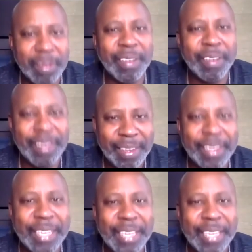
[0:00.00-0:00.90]
watching
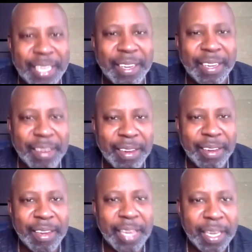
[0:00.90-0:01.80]
my
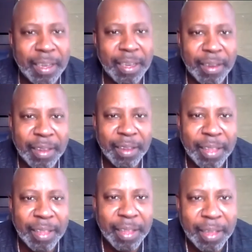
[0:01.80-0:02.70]
cash app.
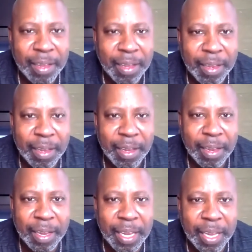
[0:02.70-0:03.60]
$
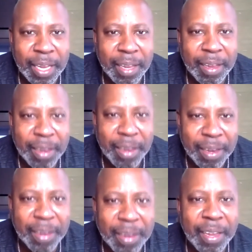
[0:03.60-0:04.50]
Michael
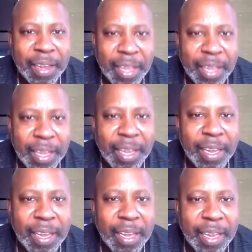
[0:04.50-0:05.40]
Collier's
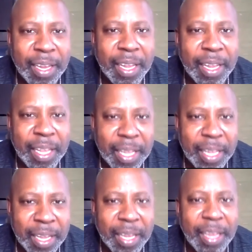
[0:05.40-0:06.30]
money.
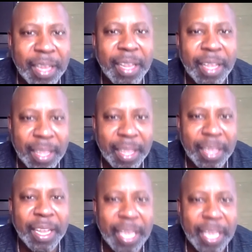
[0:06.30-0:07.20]
See, I try to make it
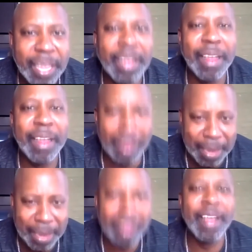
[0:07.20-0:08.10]
easy. That's
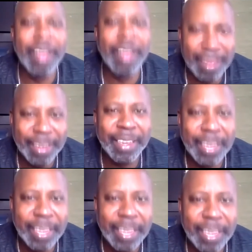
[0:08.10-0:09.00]
Michael Collier's money
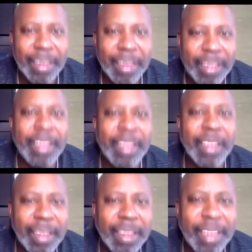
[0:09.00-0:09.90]
y'all got in your
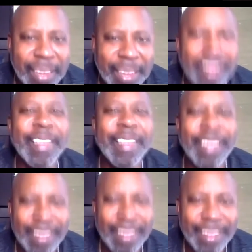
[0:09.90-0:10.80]
bank. I
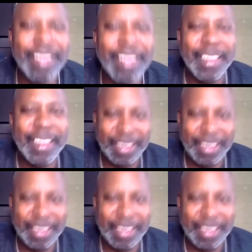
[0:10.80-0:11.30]
like to make it